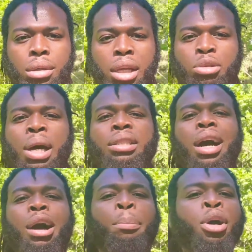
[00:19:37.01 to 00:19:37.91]
That's why it's
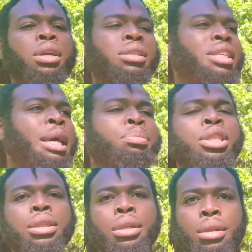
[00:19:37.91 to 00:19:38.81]
called
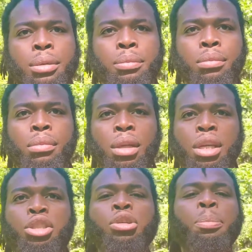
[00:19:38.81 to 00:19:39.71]
perception,
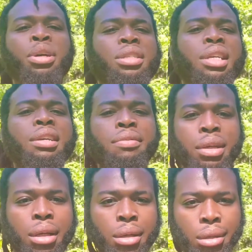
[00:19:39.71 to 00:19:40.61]
because you're
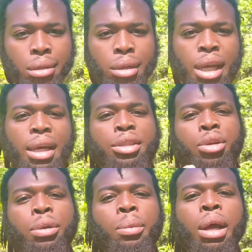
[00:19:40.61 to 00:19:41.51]
perceiving it a
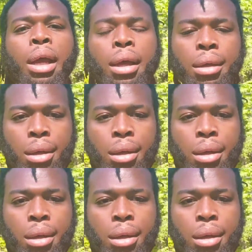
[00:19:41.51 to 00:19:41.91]
certain way.